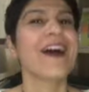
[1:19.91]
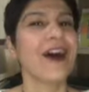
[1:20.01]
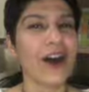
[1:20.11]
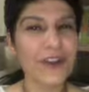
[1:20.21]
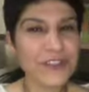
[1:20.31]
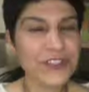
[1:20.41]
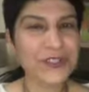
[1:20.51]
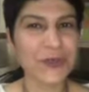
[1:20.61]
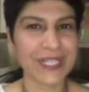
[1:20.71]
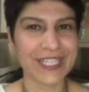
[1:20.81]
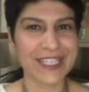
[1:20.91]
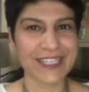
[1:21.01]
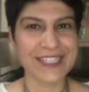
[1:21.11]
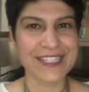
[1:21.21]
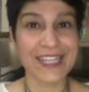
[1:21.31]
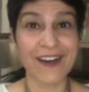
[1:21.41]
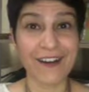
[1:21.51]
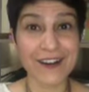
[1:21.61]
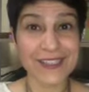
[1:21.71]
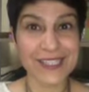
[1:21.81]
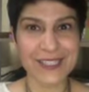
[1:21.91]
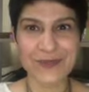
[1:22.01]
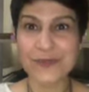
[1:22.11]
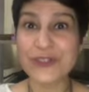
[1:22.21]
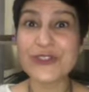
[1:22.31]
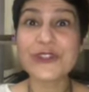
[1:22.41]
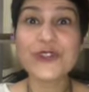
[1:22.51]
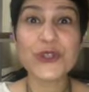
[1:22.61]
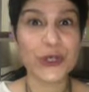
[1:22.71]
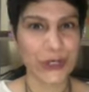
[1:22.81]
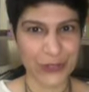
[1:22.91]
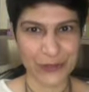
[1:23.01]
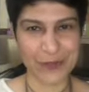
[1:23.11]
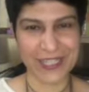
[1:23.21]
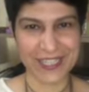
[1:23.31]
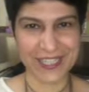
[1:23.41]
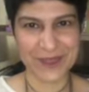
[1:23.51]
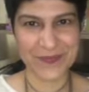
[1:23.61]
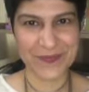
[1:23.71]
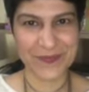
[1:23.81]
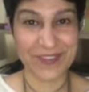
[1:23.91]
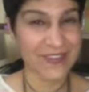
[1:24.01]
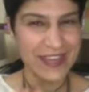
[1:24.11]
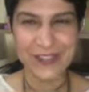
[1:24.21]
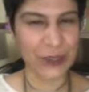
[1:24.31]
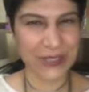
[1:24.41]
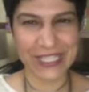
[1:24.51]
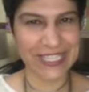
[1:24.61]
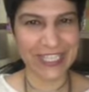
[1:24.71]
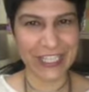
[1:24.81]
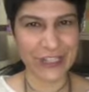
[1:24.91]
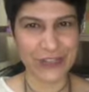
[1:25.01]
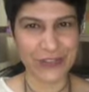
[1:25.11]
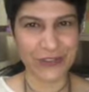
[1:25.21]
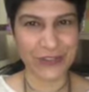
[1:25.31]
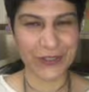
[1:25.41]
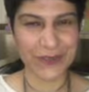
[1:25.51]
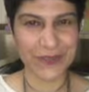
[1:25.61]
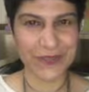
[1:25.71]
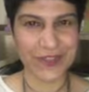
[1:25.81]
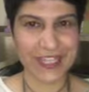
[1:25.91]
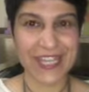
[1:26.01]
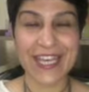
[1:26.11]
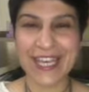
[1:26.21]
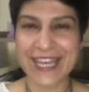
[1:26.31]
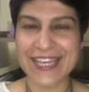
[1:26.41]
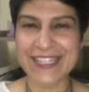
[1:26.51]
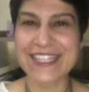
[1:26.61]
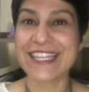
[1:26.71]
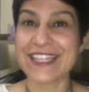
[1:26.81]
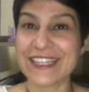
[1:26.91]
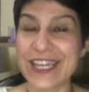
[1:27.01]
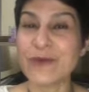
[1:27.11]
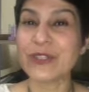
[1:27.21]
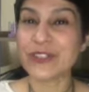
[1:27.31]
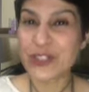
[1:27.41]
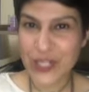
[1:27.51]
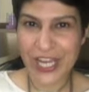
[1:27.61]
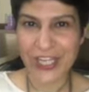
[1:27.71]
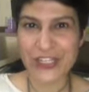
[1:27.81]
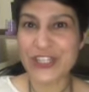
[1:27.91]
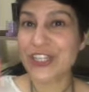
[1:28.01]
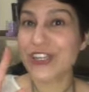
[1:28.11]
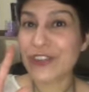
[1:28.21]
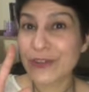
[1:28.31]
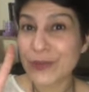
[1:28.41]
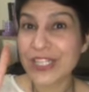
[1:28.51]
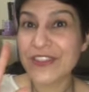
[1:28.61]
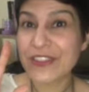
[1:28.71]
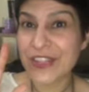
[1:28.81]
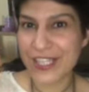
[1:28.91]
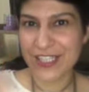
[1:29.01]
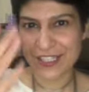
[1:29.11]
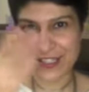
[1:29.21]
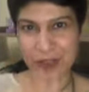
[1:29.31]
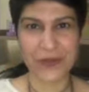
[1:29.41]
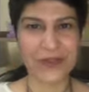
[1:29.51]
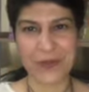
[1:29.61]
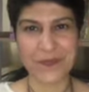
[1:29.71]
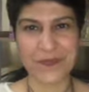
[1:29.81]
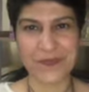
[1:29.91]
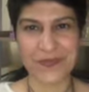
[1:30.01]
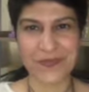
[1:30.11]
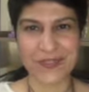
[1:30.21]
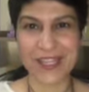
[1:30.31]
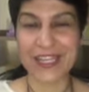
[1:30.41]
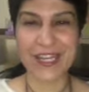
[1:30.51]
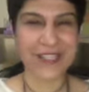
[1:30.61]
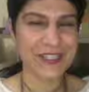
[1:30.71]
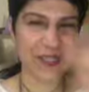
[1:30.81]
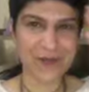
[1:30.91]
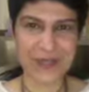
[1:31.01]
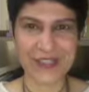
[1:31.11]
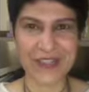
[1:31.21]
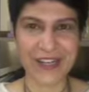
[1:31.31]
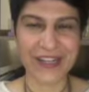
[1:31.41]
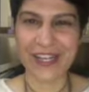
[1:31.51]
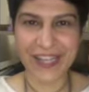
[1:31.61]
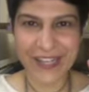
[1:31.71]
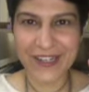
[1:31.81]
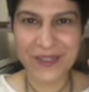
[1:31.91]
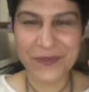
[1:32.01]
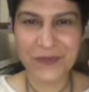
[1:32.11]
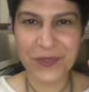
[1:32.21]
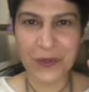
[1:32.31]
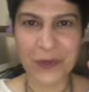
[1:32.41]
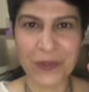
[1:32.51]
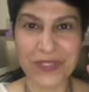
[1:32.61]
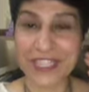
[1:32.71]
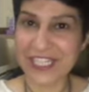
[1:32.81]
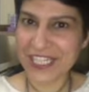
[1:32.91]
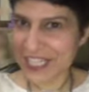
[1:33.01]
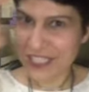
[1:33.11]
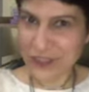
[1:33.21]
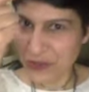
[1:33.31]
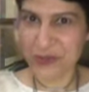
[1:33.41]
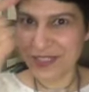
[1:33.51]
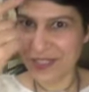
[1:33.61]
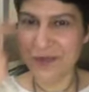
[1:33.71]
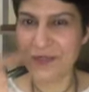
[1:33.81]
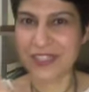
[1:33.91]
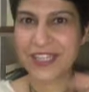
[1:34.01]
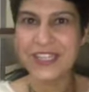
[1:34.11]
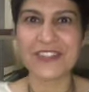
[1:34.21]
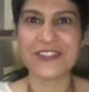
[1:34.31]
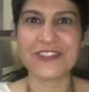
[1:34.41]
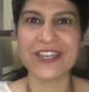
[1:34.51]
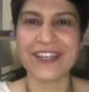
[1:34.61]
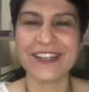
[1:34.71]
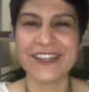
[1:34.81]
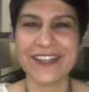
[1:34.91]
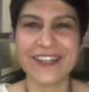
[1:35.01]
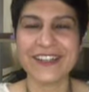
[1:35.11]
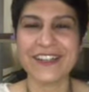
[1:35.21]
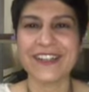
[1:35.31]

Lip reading: After doing this, ask them to turn back. They don't see each other. And they will change 3 things on them. Again, it can be their hair, or they can insert something into their hair,